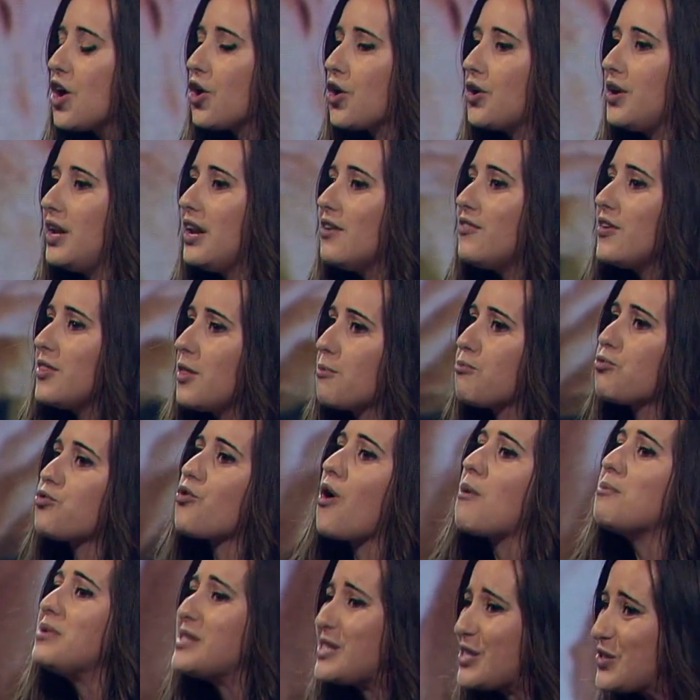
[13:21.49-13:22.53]
could live in the
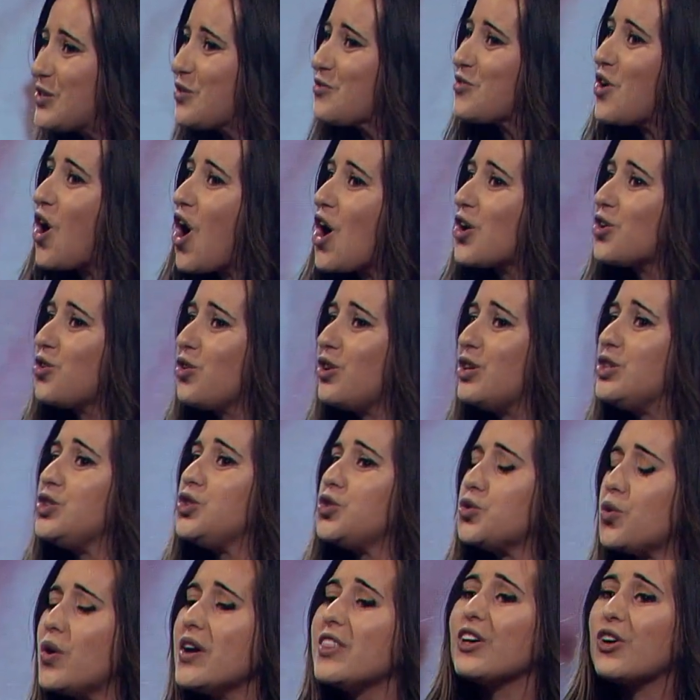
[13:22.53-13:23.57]
promises of God, could
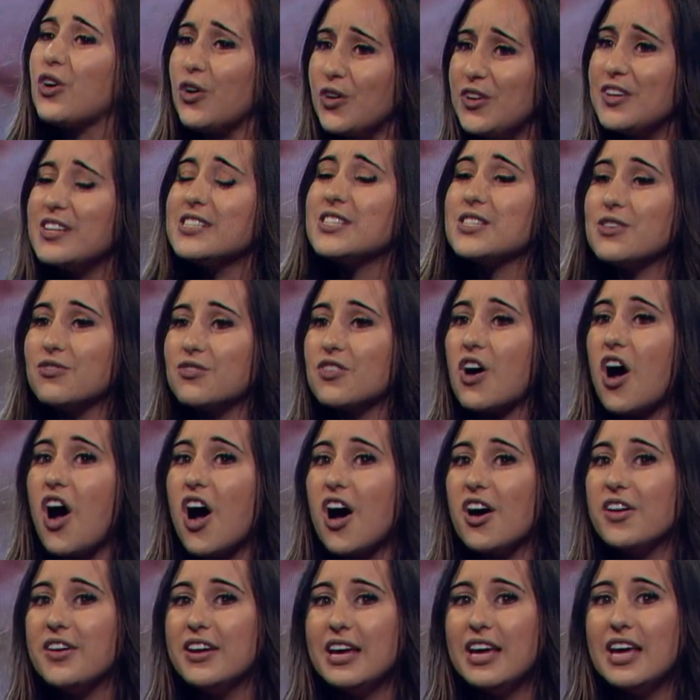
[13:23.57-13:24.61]
enjoy the goodness of
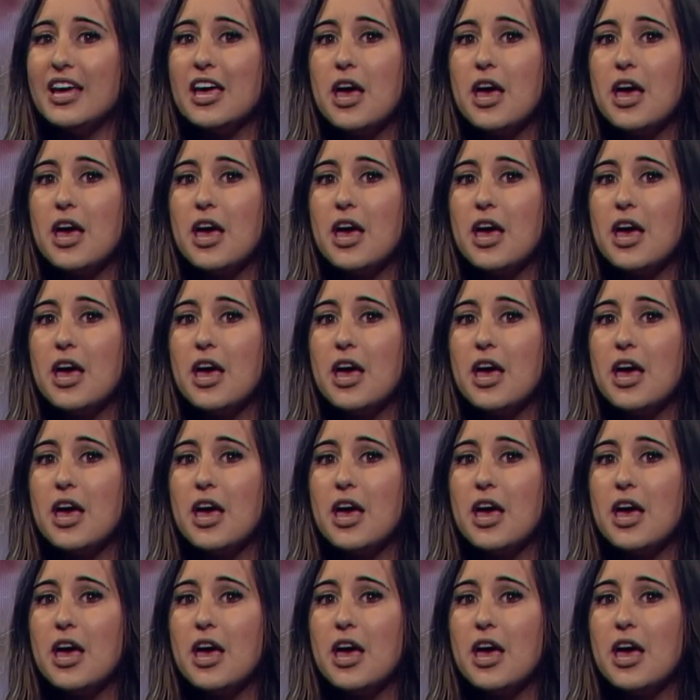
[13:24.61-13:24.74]
God,